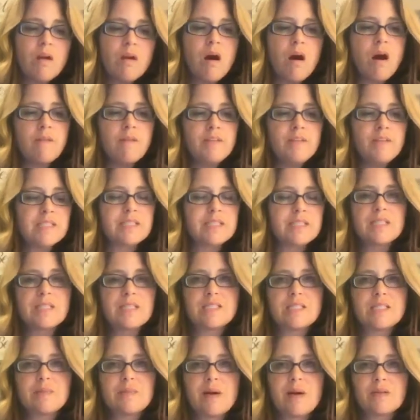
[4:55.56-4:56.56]
obviously
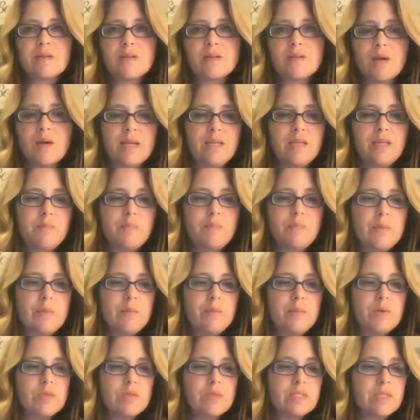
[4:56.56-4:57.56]
this is about talking to
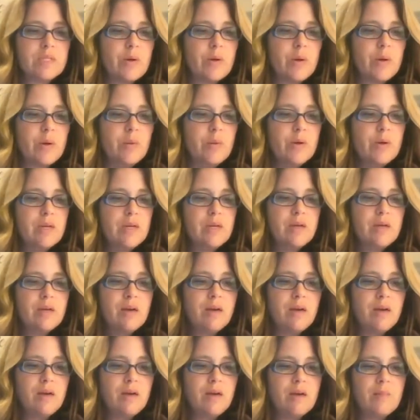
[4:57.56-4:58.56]
people. So
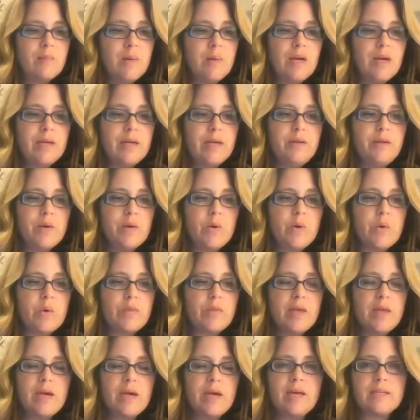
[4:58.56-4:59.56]
I know
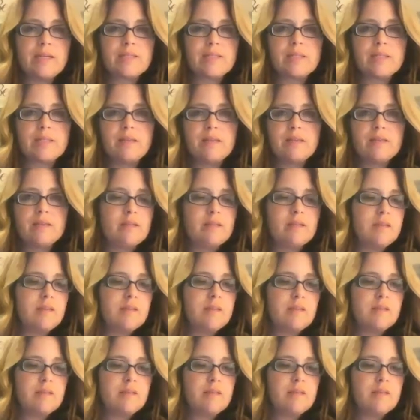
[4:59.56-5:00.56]
that
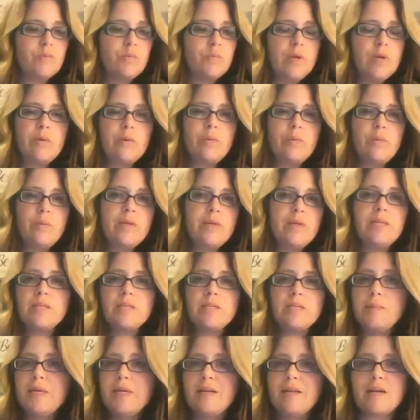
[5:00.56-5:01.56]
we need
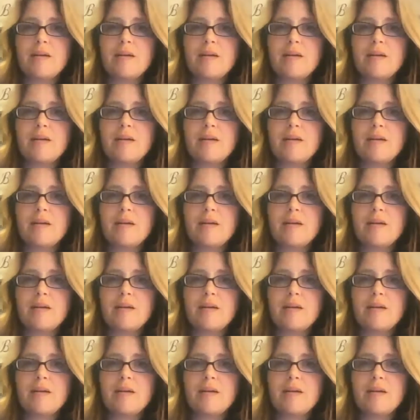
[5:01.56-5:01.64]
to be in